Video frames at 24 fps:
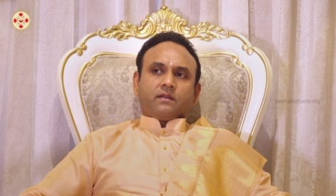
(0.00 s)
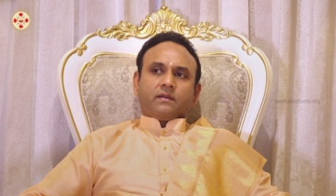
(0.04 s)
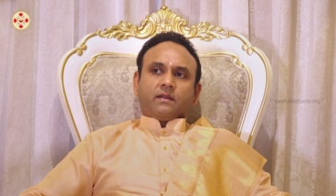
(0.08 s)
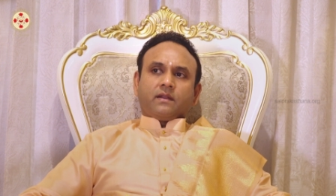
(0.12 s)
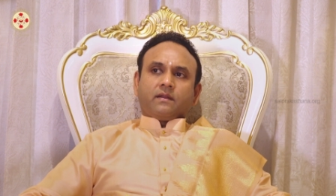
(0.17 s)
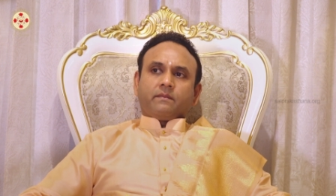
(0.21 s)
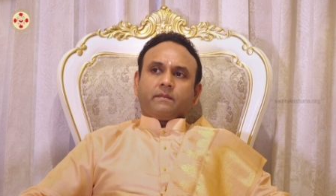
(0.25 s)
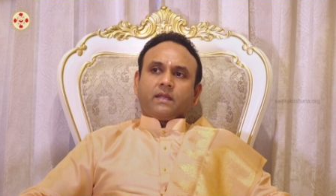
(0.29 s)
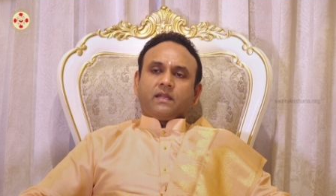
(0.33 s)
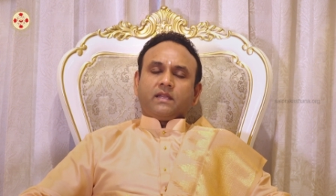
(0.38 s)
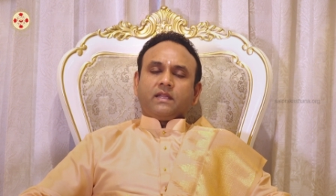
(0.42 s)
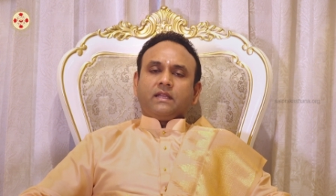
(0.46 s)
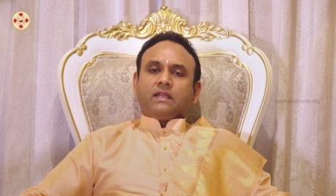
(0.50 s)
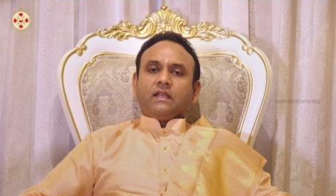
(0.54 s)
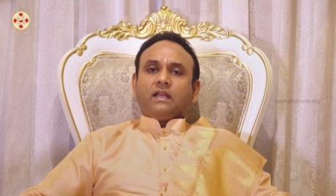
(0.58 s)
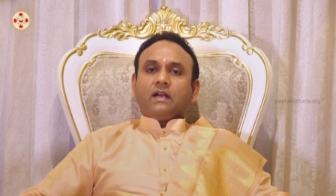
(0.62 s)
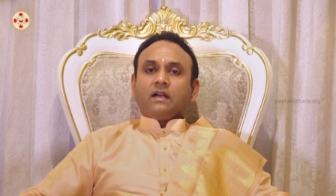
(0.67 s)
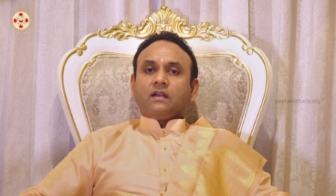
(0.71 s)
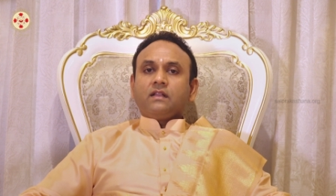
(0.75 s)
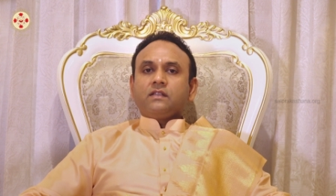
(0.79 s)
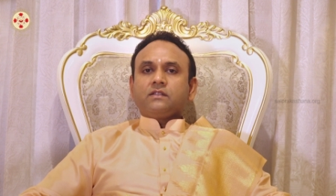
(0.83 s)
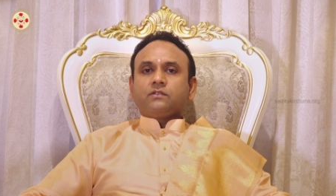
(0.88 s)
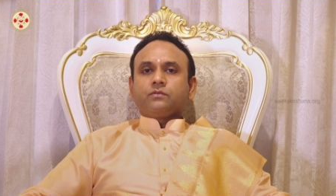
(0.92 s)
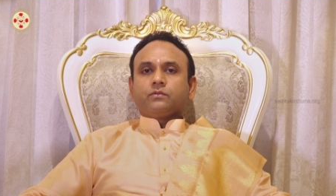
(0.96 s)
There are many
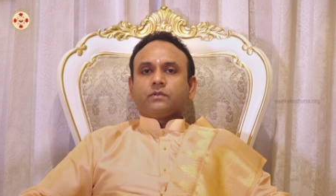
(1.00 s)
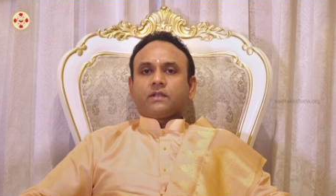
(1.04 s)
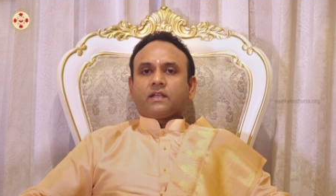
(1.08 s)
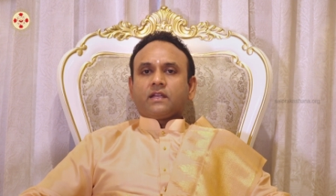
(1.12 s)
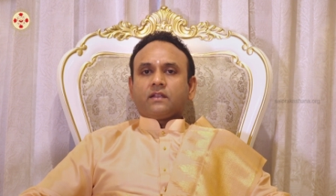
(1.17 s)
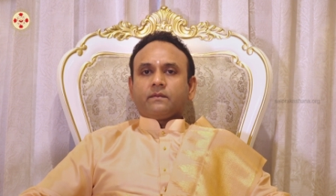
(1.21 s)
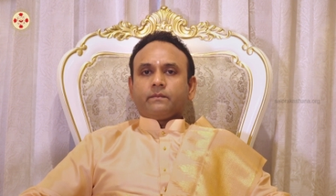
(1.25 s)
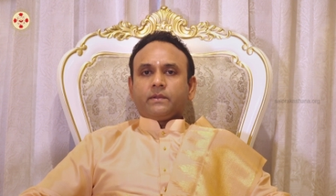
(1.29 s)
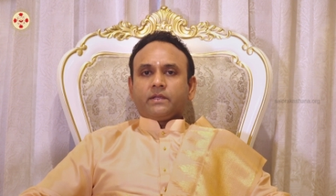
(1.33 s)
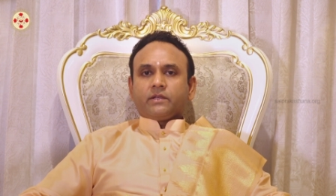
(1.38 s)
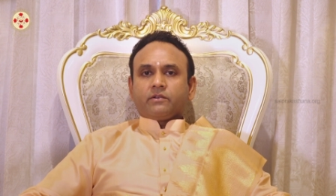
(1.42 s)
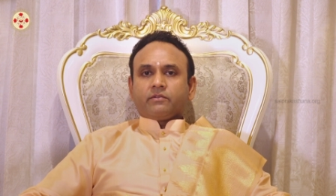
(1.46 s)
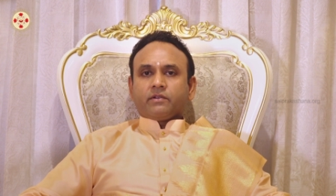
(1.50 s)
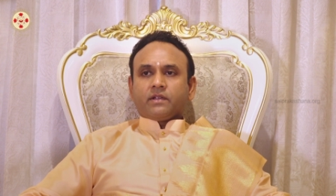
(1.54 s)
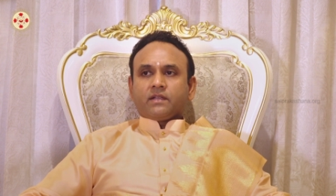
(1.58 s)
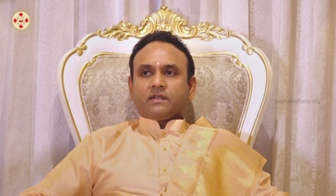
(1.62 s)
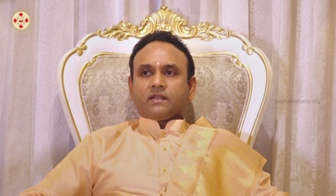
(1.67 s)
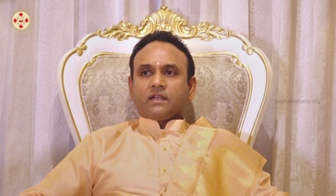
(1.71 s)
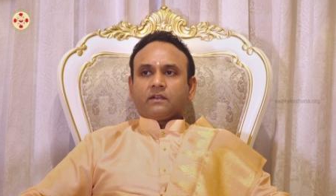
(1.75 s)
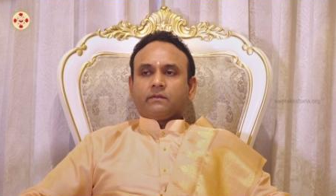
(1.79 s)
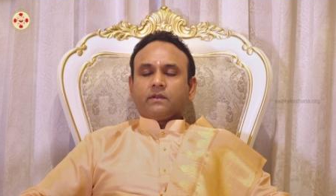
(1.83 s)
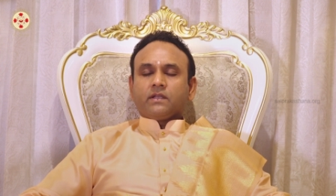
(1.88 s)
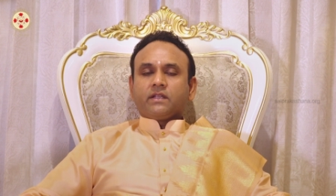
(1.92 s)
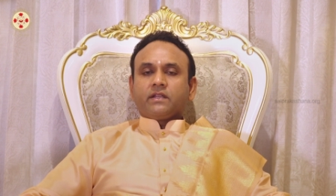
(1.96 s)
girls who can be trained
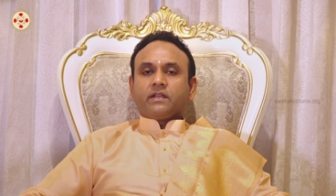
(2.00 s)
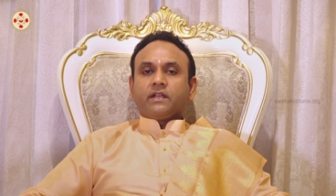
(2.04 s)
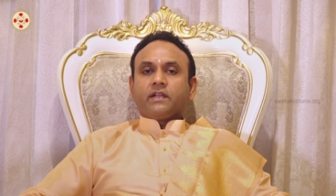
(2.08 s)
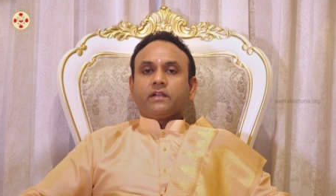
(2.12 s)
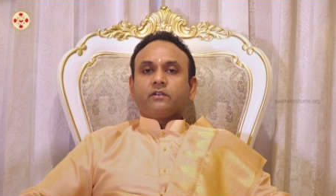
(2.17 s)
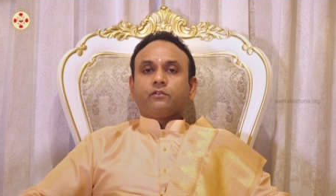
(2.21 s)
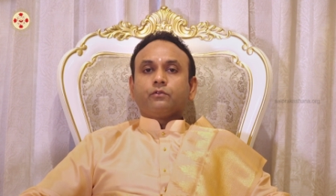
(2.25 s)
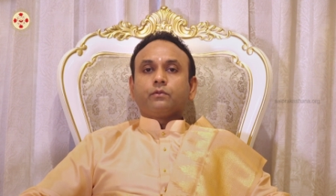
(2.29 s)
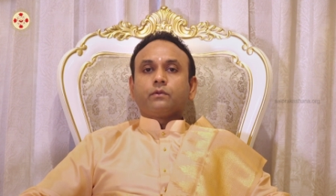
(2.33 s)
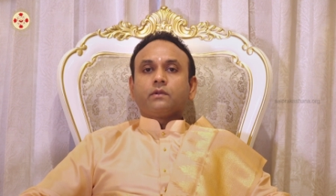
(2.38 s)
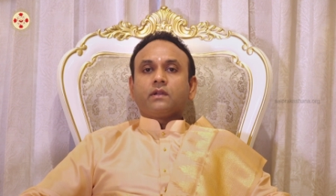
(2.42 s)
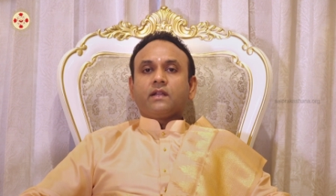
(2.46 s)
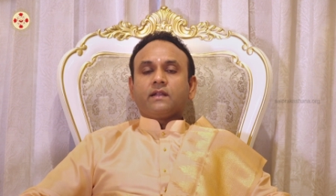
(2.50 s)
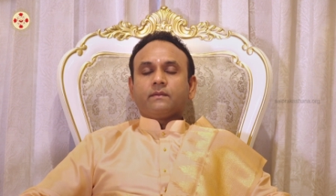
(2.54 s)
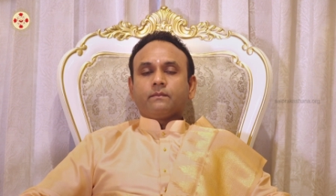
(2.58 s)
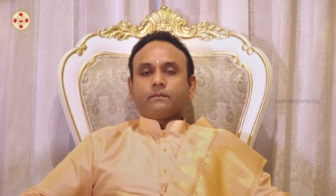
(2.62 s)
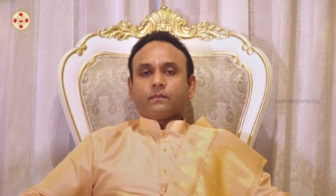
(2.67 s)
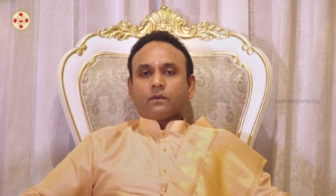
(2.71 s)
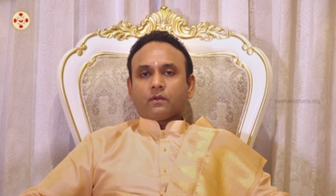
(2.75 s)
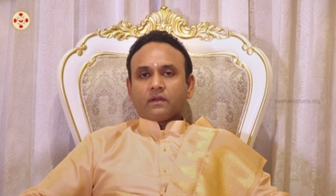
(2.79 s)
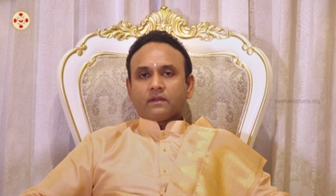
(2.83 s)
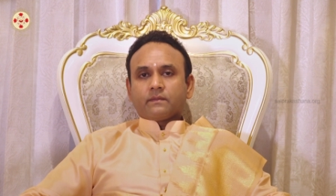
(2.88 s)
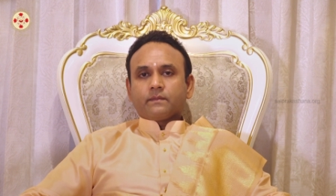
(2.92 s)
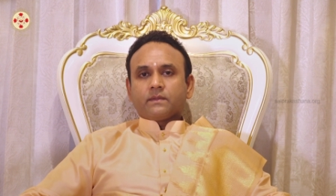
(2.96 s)
that will create rural
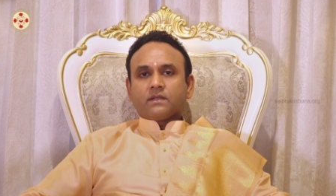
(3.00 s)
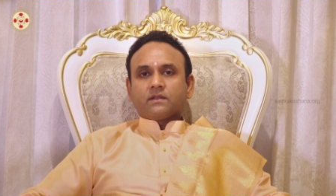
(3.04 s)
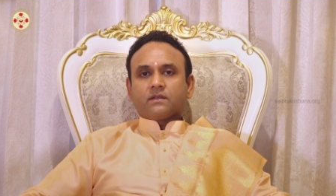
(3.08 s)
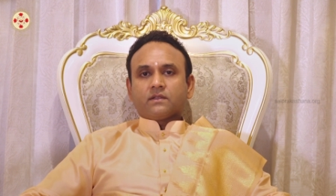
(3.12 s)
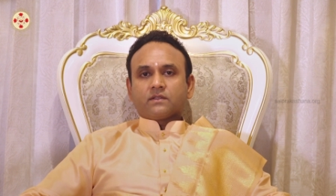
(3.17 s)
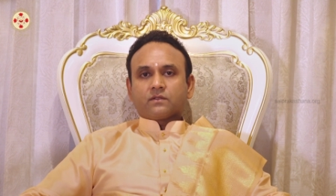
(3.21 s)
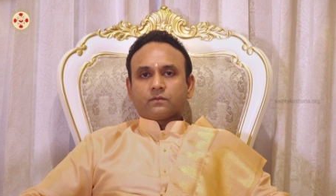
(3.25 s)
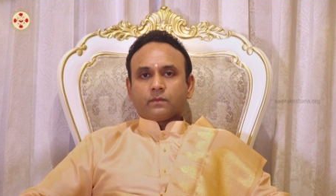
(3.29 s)
employment as